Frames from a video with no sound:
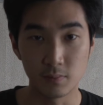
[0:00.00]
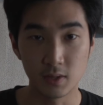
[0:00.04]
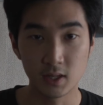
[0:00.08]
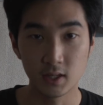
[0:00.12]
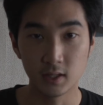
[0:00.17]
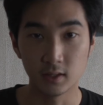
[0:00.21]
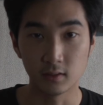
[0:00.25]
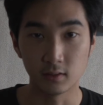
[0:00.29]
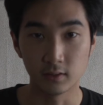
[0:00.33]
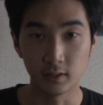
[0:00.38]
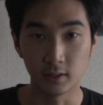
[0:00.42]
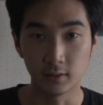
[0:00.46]

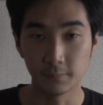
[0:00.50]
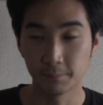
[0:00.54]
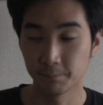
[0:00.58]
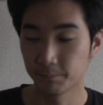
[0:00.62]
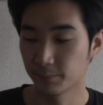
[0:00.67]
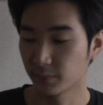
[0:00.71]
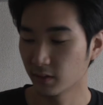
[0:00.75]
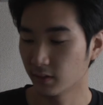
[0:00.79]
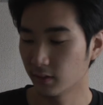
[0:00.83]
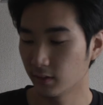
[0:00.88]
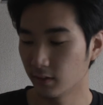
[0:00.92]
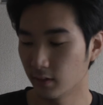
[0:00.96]
immediately.
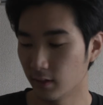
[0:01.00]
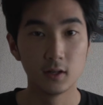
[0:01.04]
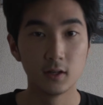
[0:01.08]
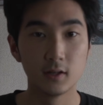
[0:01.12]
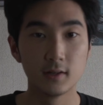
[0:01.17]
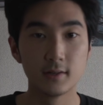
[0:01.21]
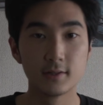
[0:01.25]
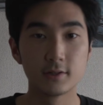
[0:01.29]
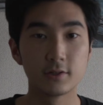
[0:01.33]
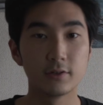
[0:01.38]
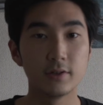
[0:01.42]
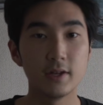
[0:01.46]

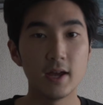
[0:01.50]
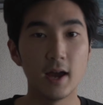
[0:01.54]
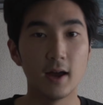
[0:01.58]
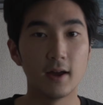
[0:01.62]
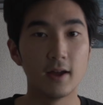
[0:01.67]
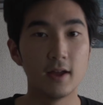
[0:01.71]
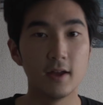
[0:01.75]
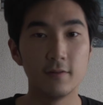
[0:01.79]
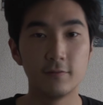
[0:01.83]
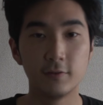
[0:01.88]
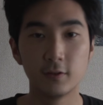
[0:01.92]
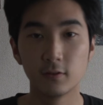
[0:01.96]
So
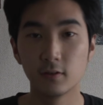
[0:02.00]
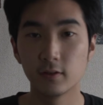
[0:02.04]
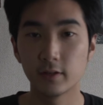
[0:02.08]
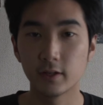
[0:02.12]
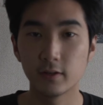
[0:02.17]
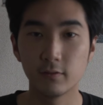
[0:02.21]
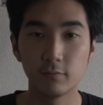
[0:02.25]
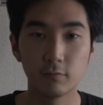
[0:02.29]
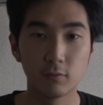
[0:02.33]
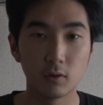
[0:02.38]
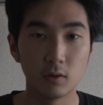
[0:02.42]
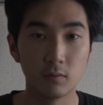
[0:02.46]
yeah, if you're
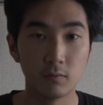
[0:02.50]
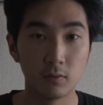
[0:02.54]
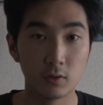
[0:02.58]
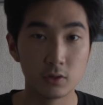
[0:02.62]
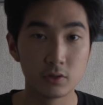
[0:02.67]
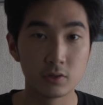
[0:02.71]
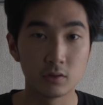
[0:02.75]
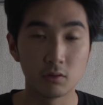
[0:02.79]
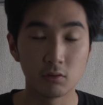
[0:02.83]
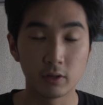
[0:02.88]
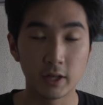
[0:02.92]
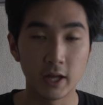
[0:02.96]
looking for a
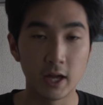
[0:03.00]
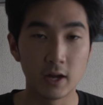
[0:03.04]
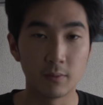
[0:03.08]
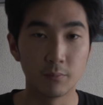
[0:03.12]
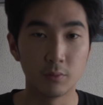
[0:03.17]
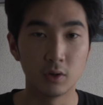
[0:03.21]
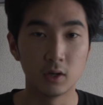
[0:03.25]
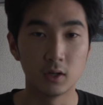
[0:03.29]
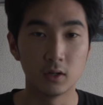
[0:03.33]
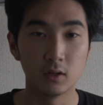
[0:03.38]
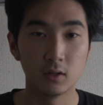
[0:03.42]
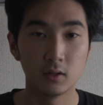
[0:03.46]
versatile
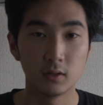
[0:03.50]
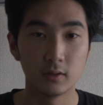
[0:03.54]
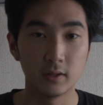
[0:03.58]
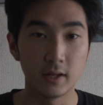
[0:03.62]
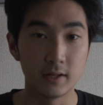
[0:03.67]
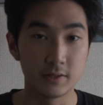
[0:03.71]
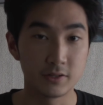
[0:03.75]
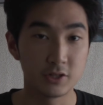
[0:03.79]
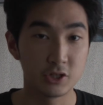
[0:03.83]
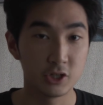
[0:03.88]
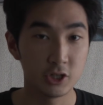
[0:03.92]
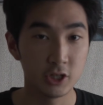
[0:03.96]
camera
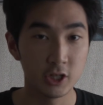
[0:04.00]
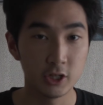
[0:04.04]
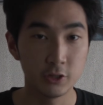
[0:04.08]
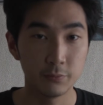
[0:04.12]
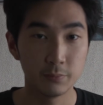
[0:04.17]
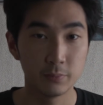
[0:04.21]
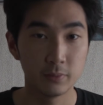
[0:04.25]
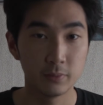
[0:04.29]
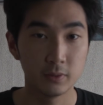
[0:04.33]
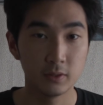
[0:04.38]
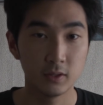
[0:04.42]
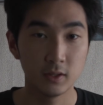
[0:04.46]
that's cheap